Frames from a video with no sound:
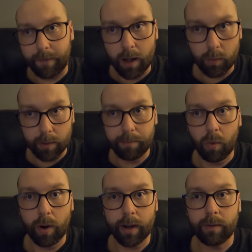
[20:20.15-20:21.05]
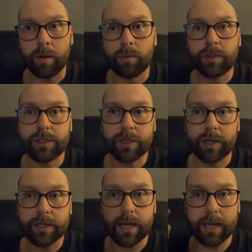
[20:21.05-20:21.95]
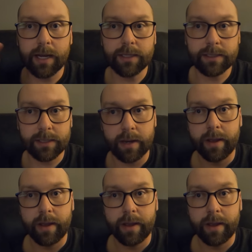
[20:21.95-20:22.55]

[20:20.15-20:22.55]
following morning, which is going to take us